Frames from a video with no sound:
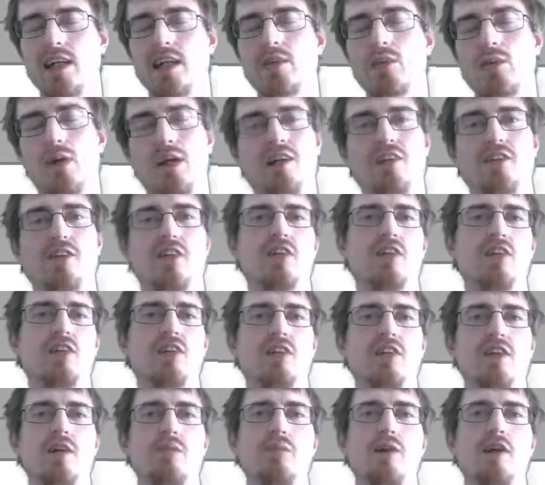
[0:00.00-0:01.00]
well,
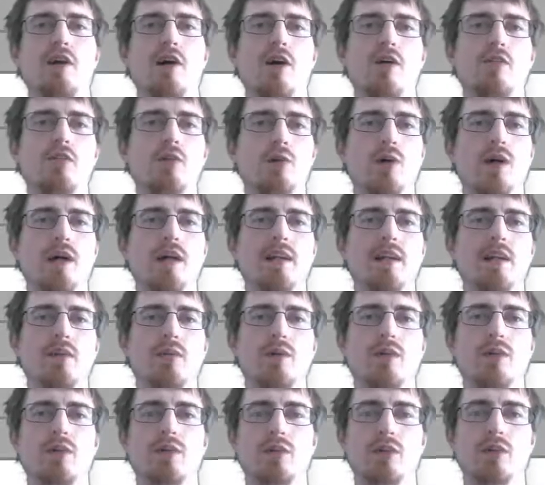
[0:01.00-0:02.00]
simply override it
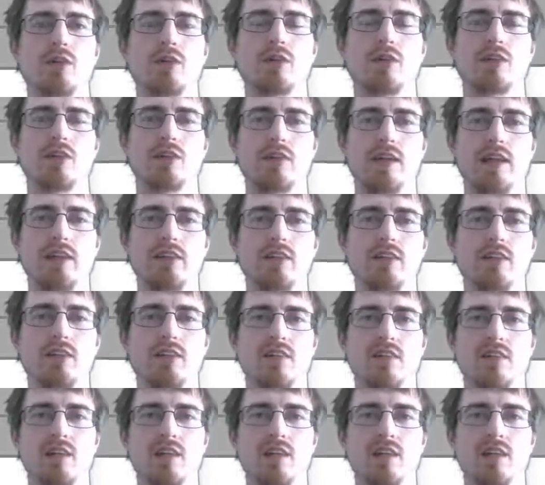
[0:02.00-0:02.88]
with a return address.